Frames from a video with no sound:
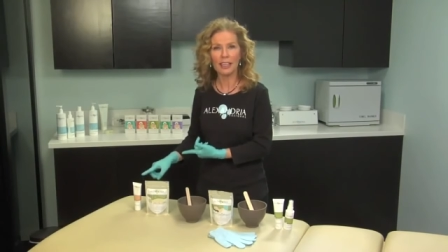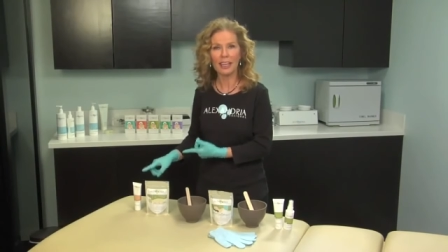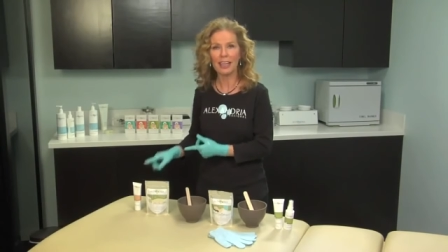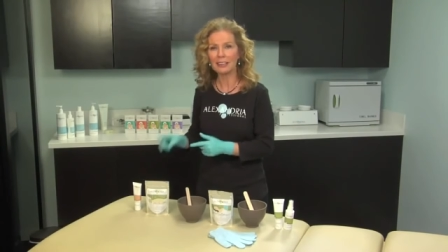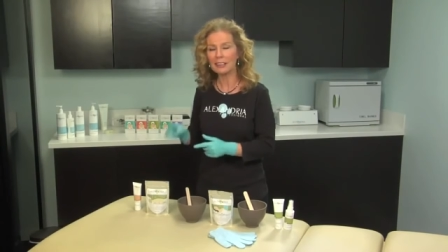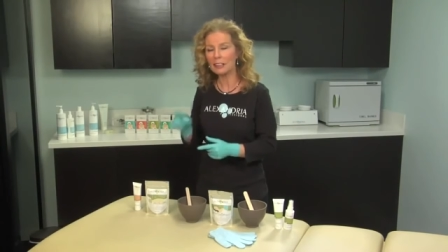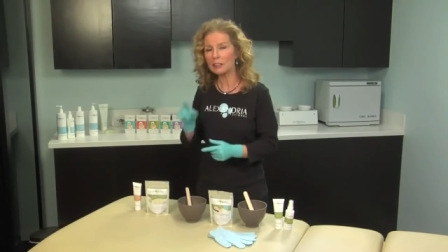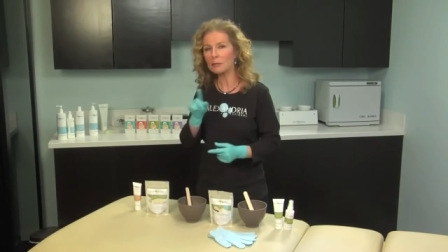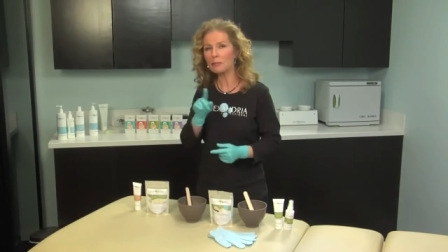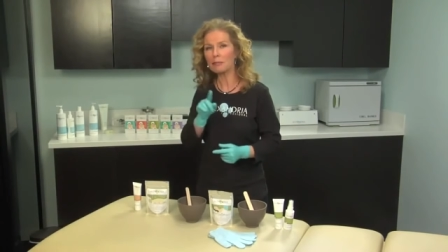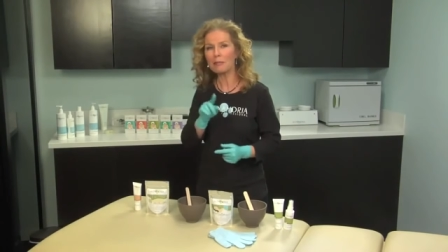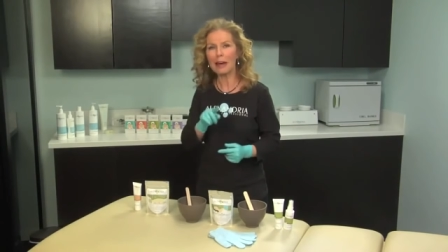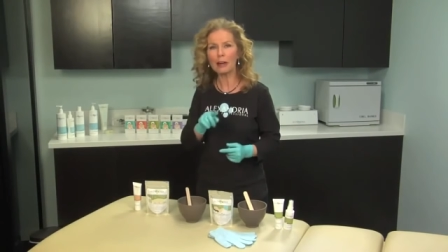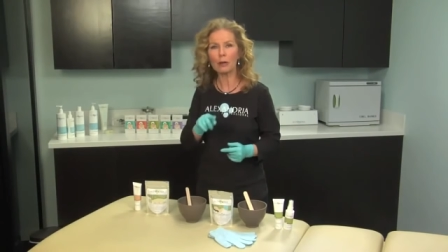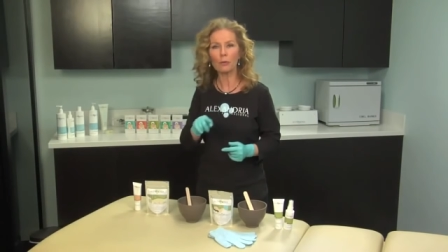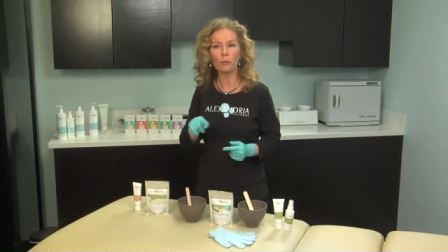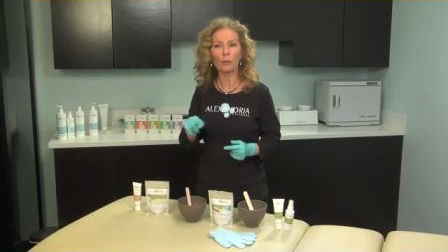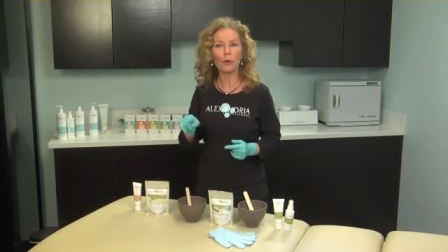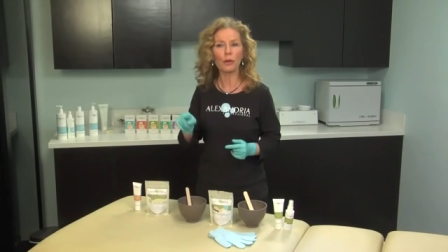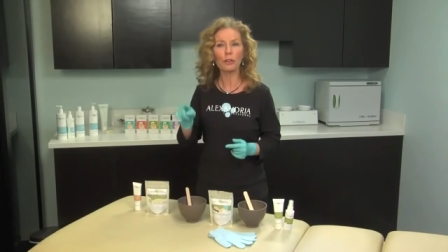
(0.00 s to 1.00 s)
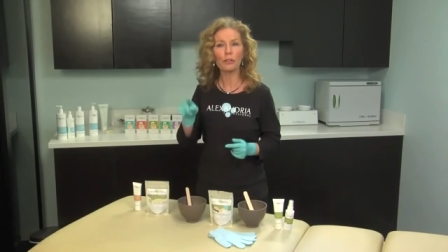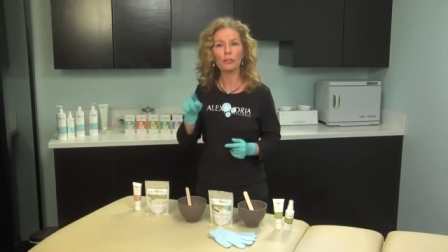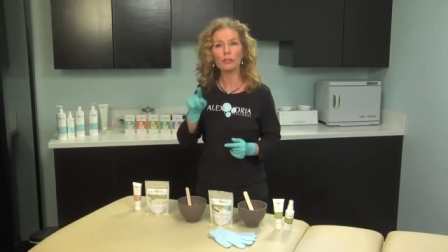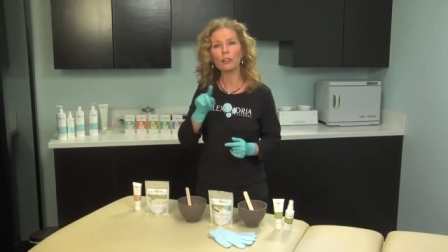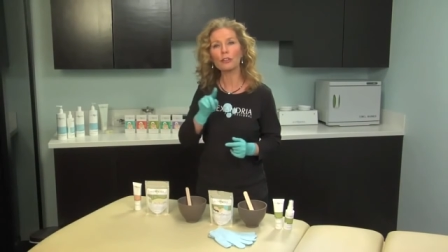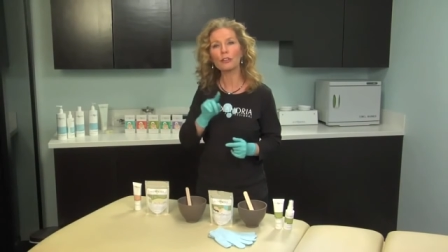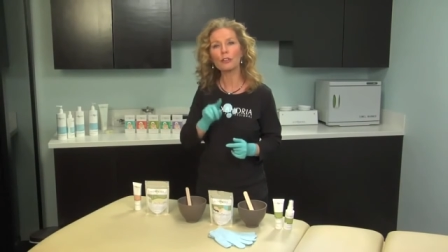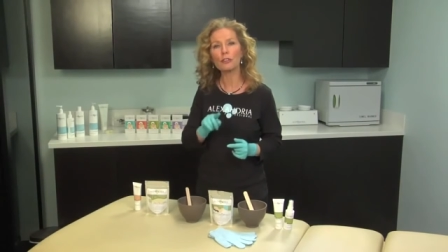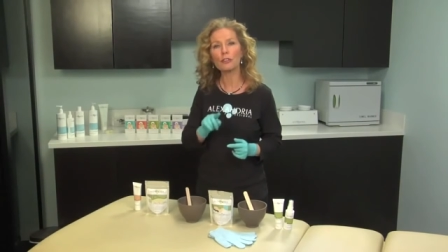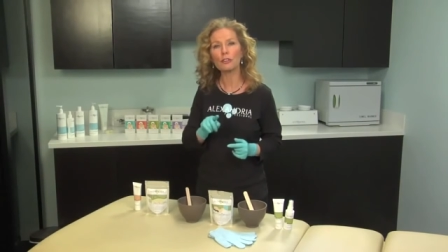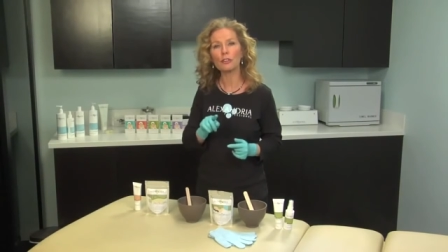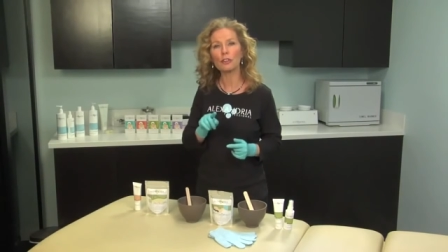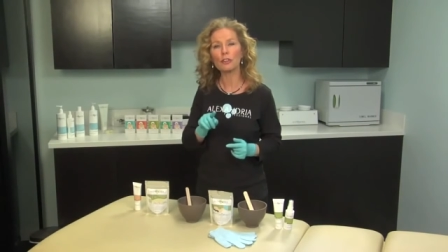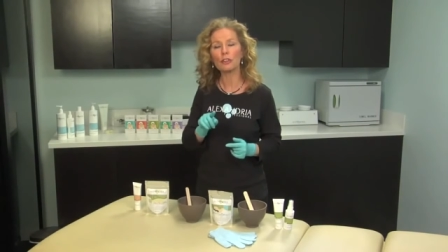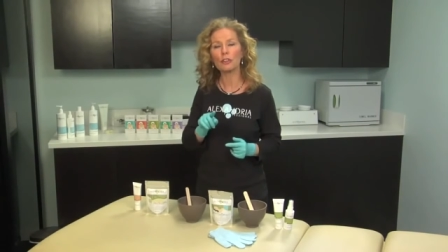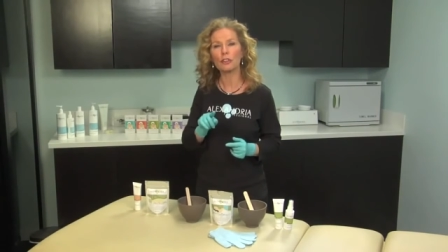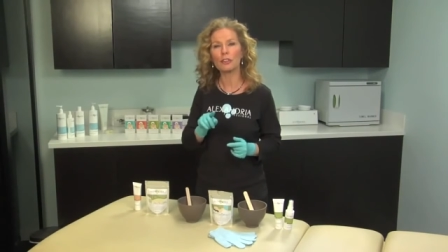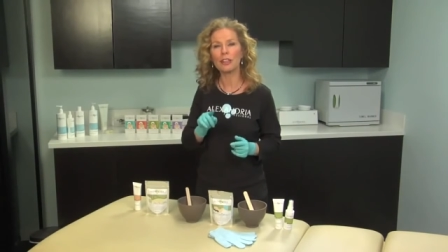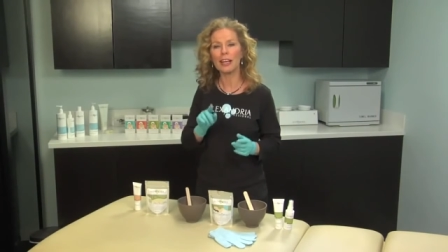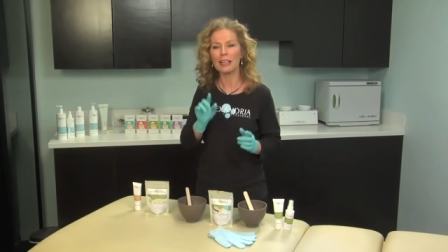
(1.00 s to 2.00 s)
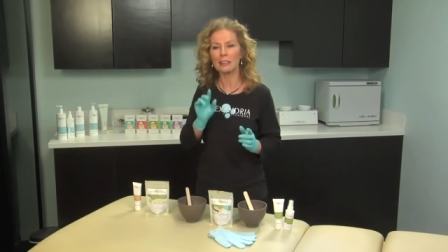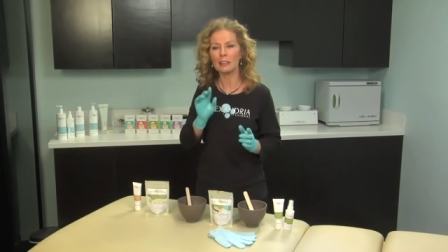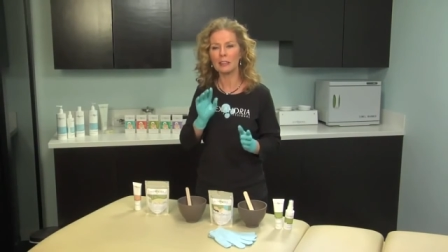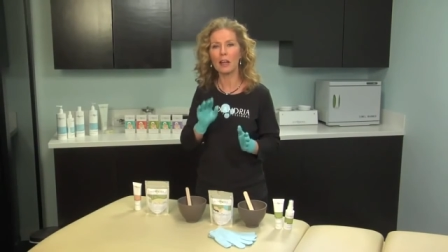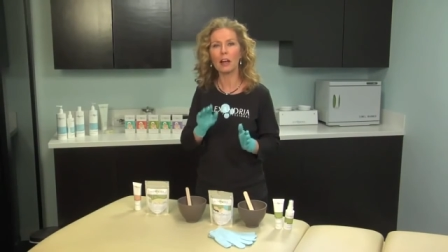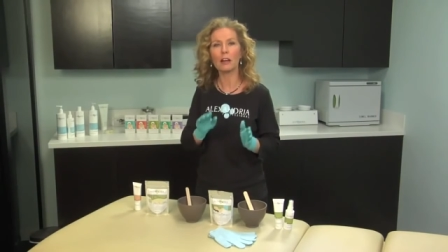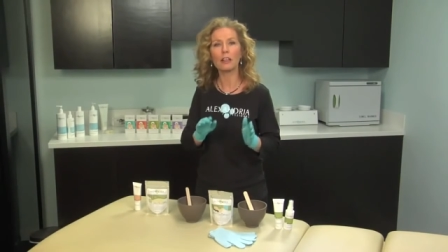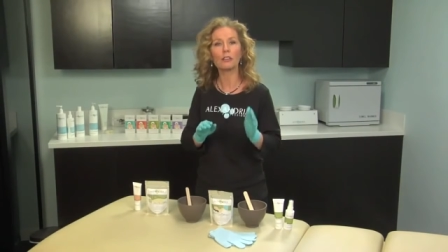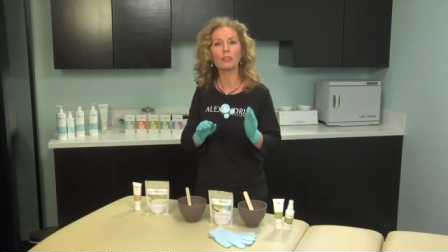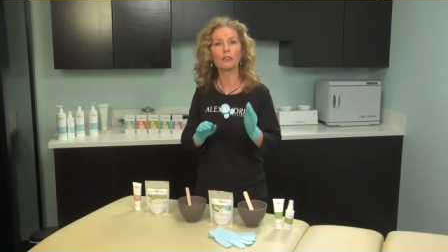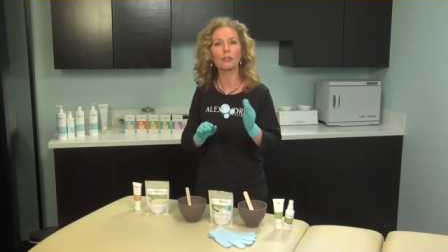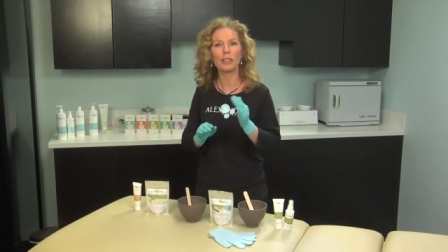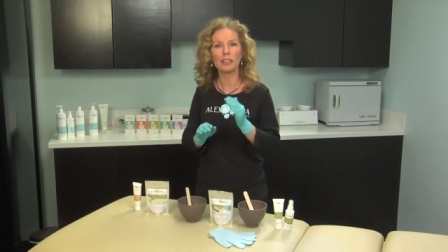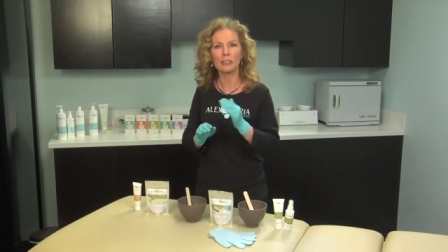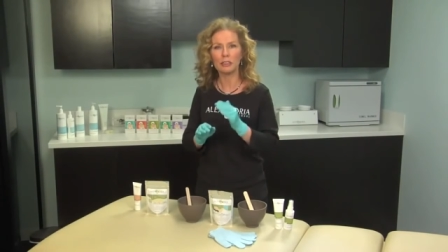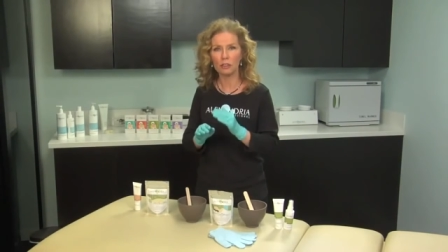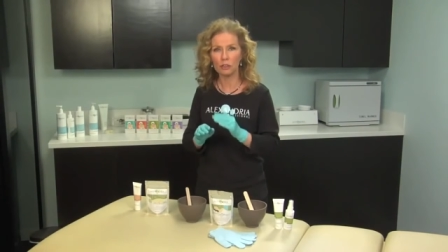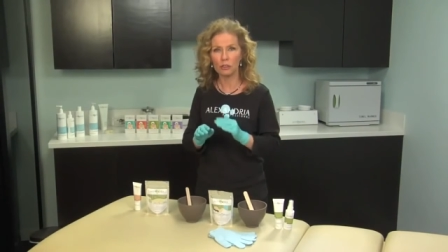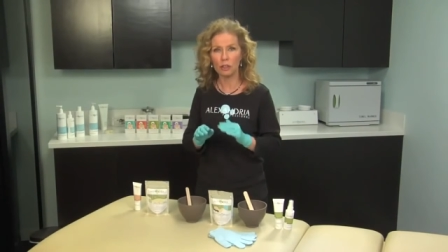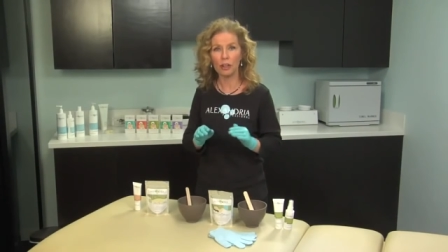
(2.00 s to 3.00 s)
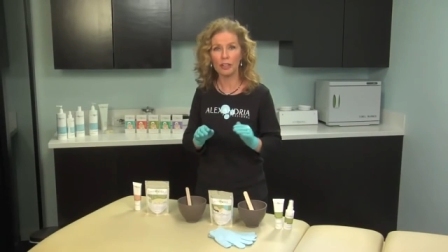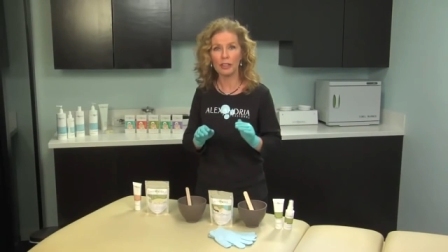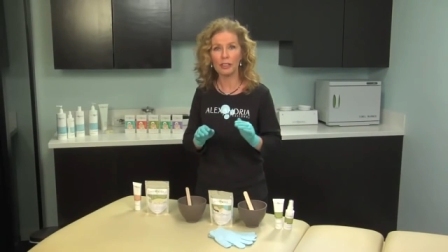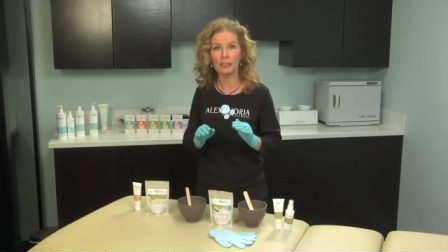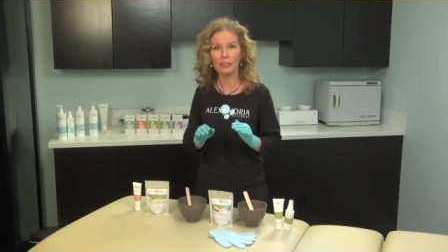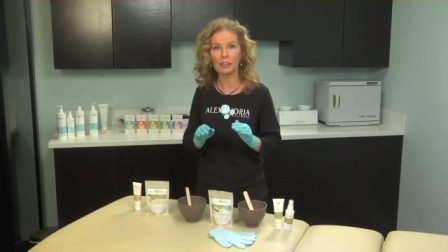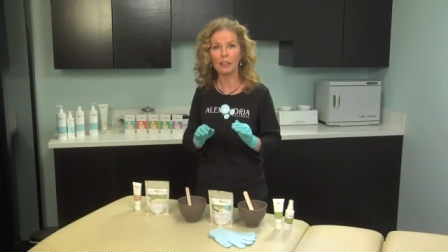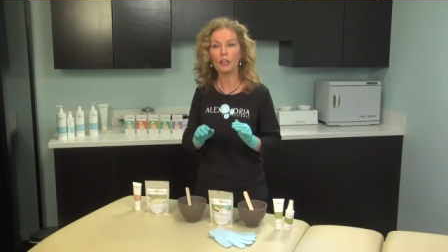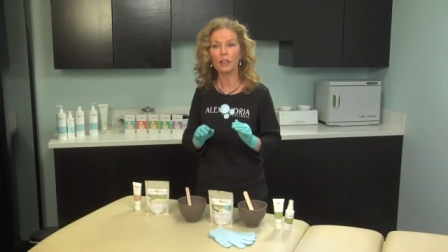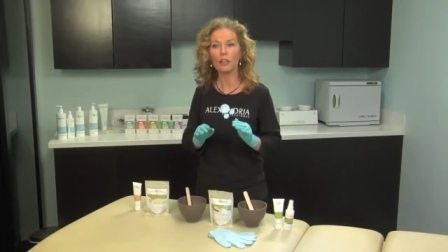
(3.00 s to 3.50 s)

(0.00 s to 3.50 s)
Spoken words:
It doesn't matter where you start in a circle as long as you get started.